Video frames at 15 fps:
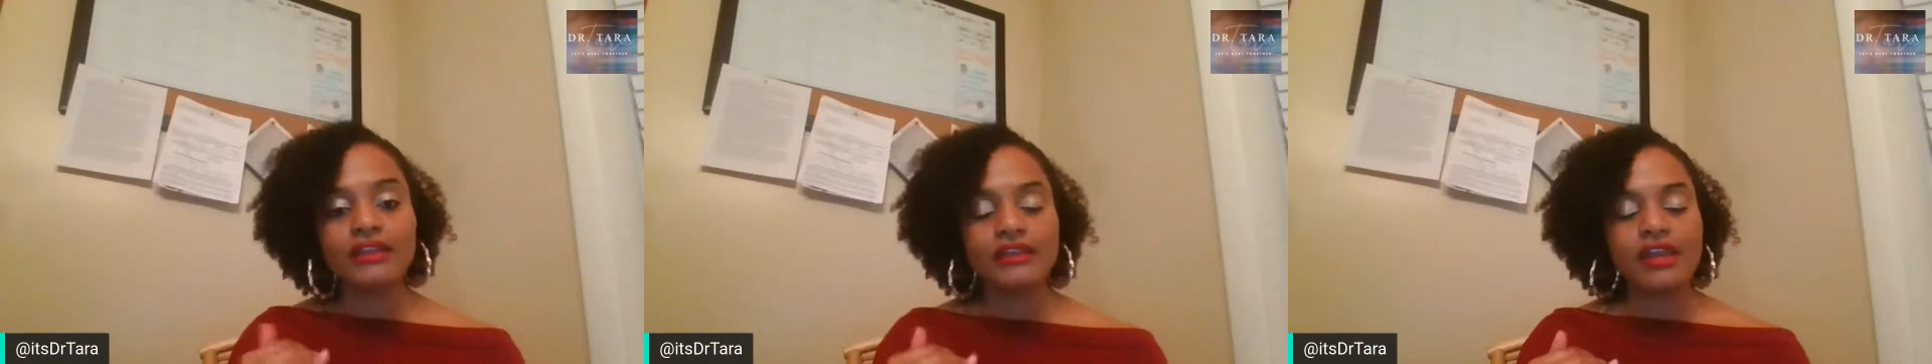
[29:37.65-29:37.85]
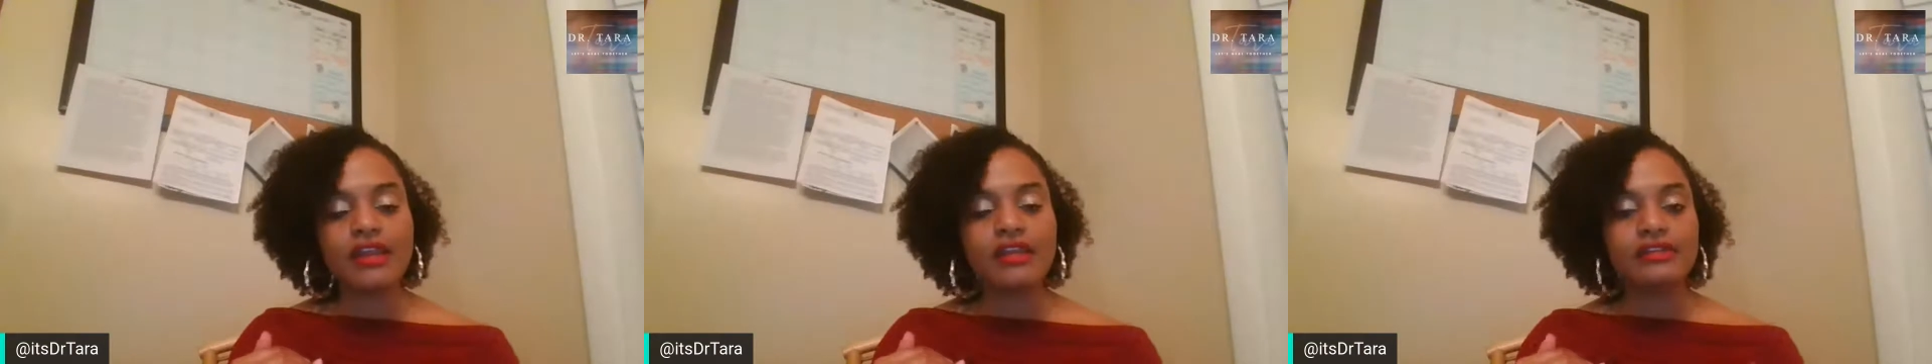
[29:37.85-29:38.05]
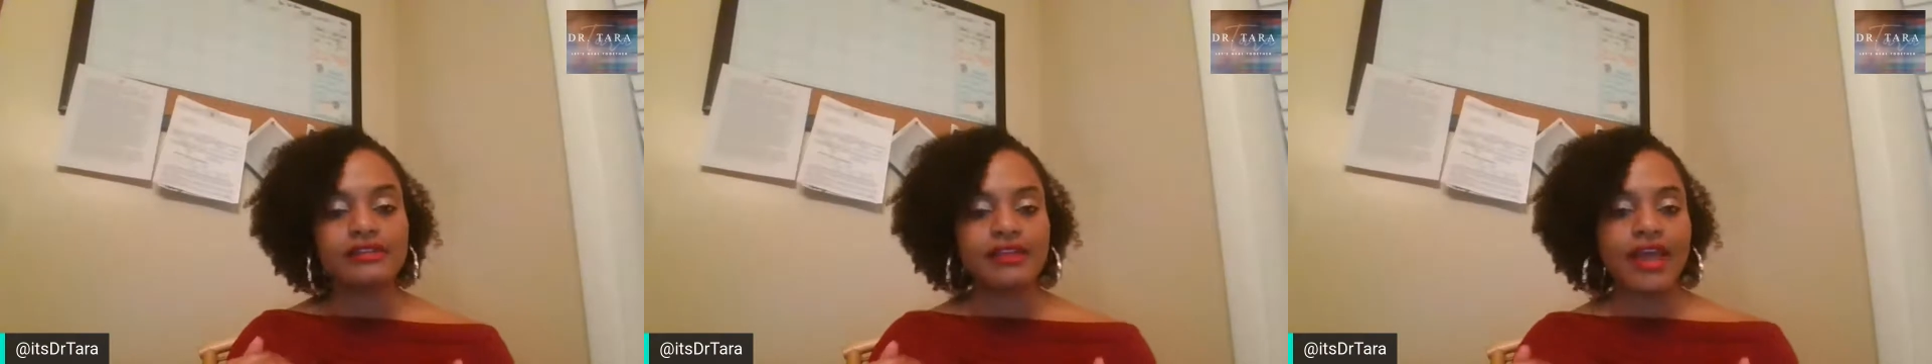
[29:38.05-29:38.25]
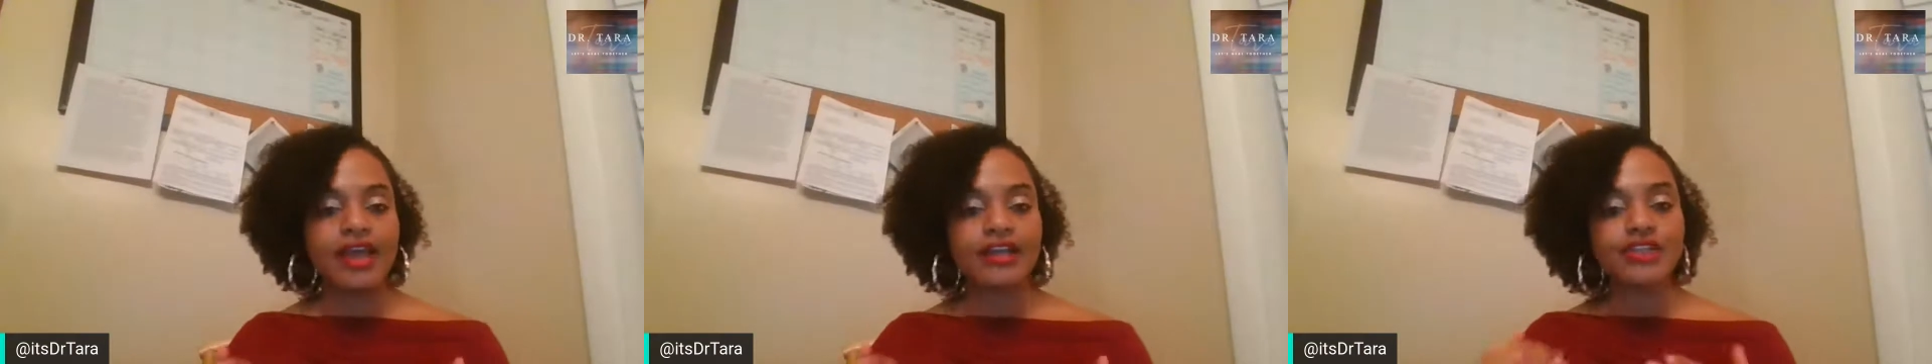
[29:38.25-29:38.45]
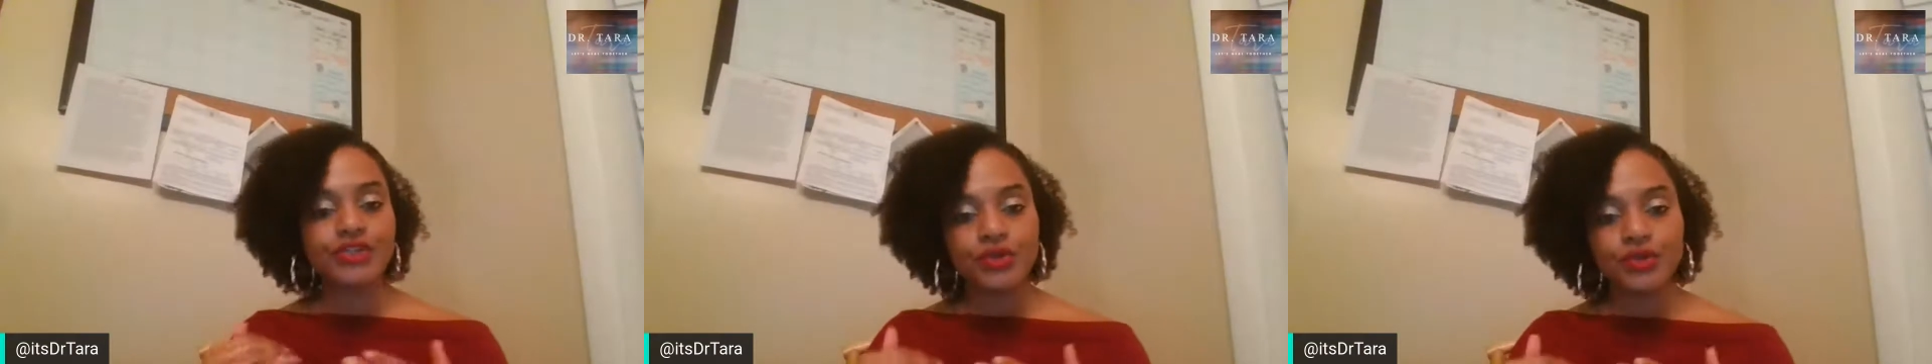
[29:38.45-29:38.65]
things
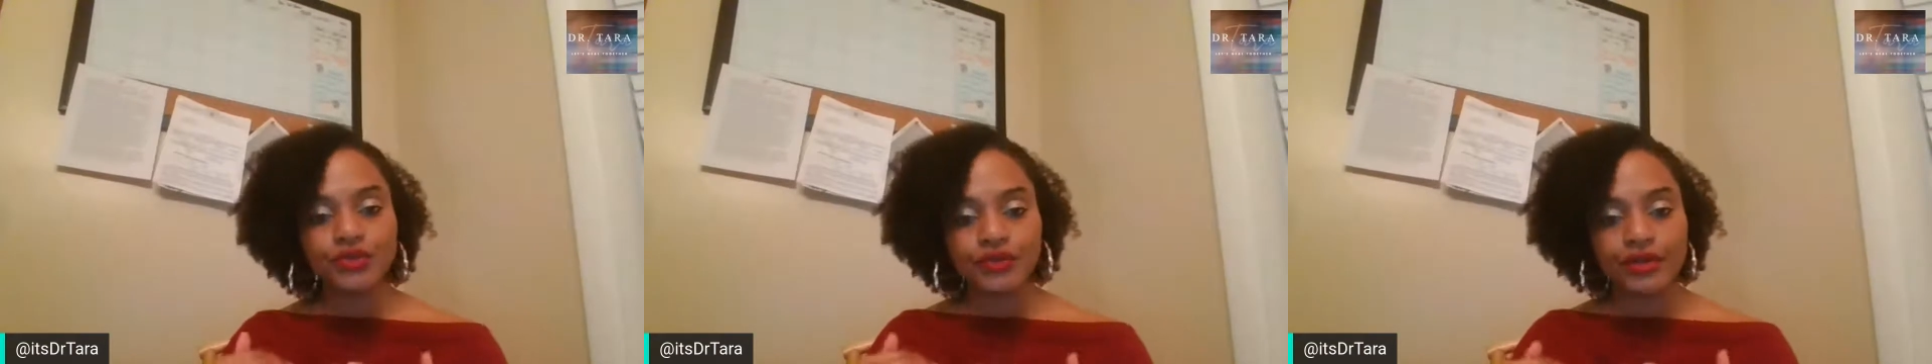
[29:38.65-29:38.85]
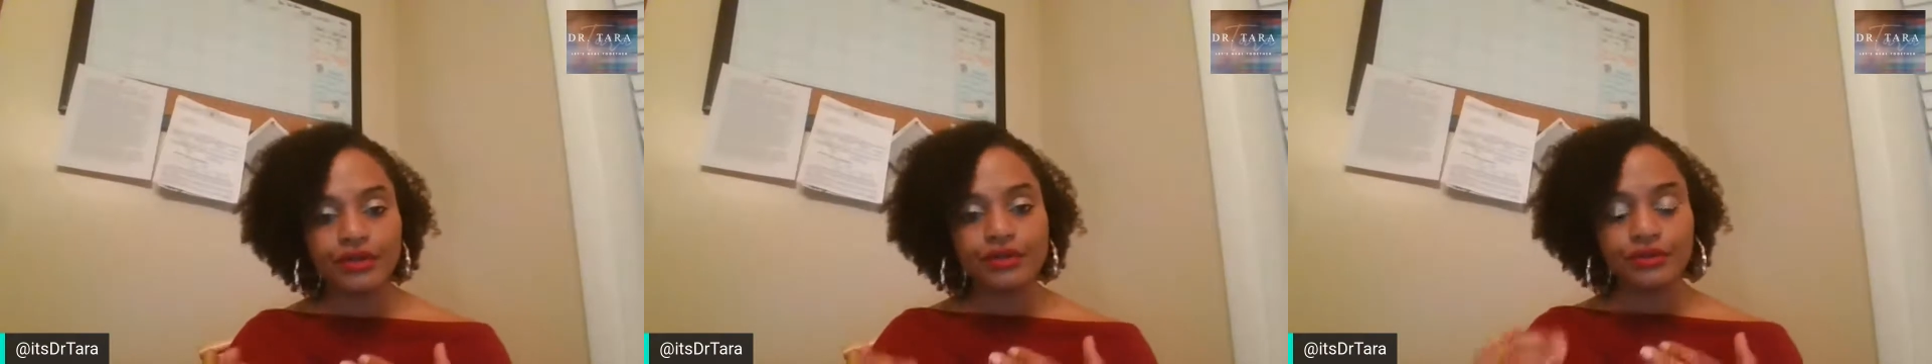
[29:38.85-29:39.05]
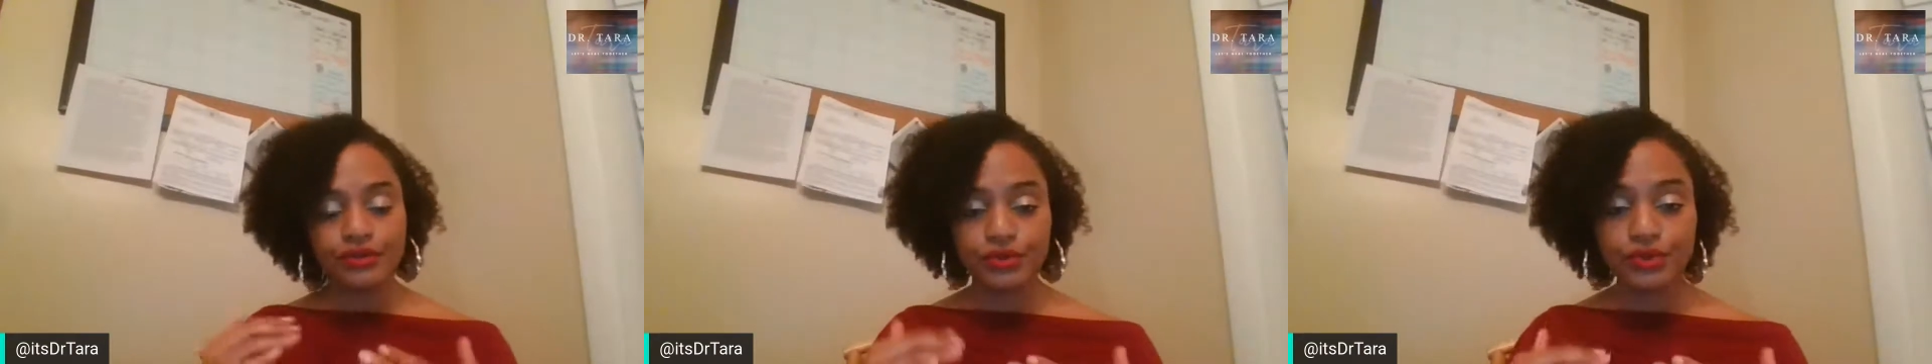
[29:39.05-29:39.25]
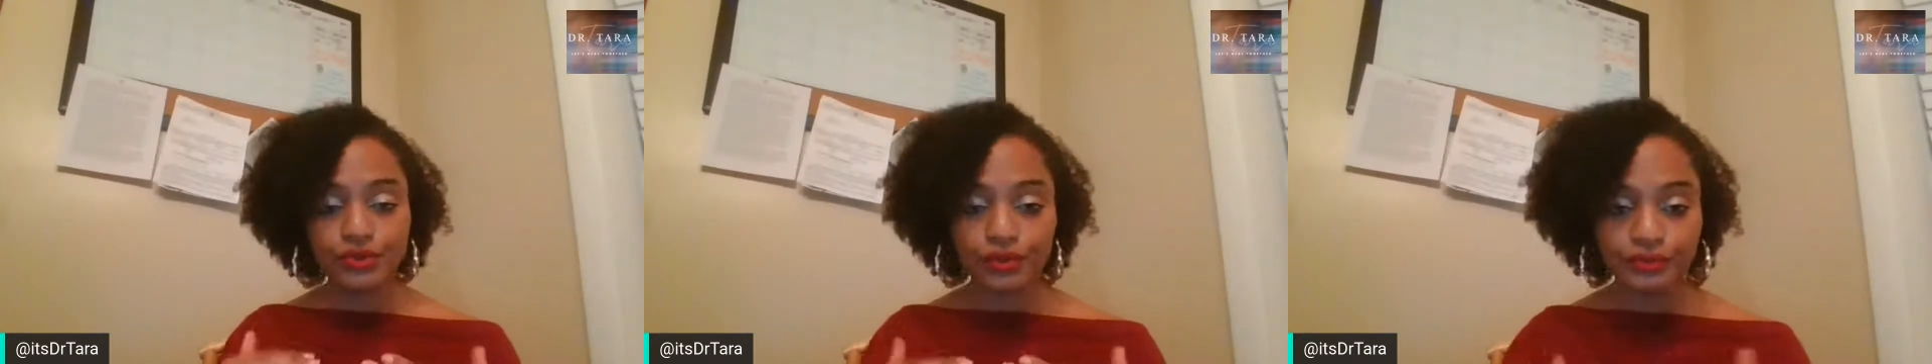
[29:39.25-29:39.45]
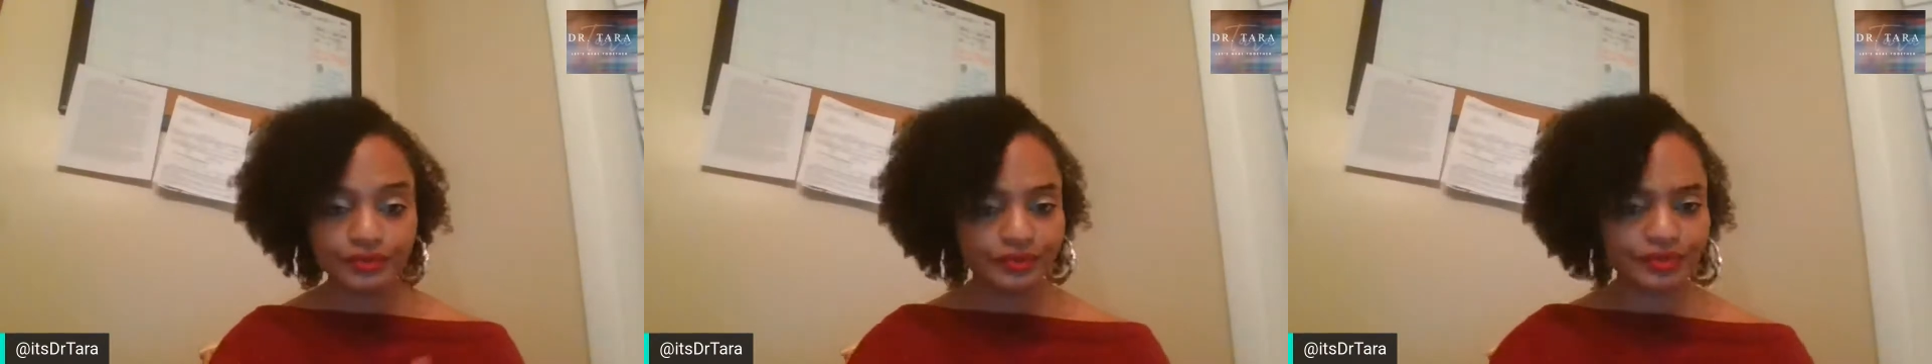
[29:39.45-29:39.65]
that children
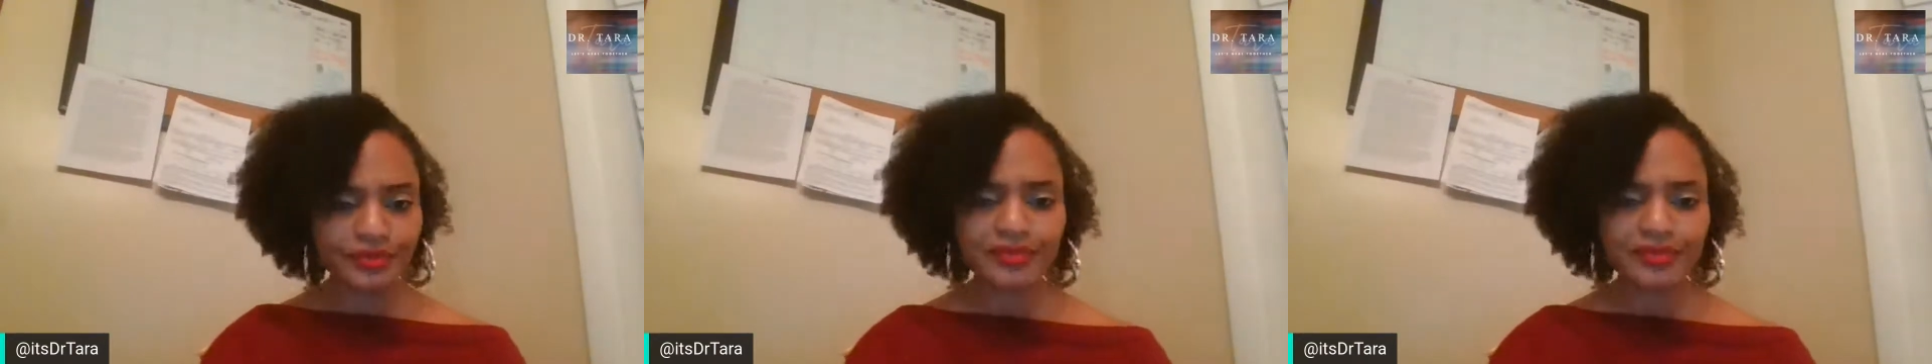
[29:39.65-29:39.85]
do,